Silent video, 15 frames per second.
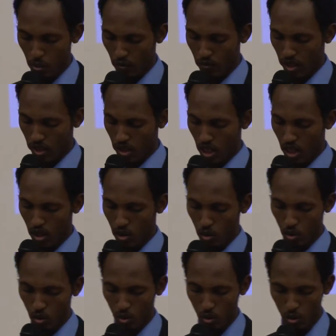
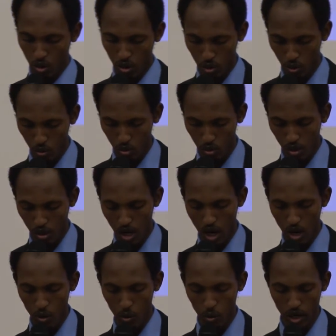professional who is
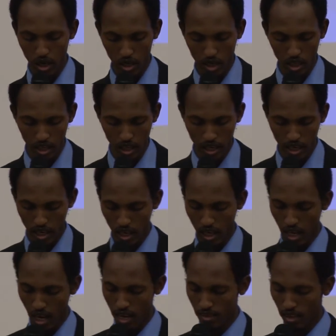now working
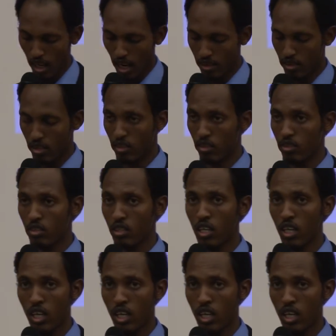as a licensed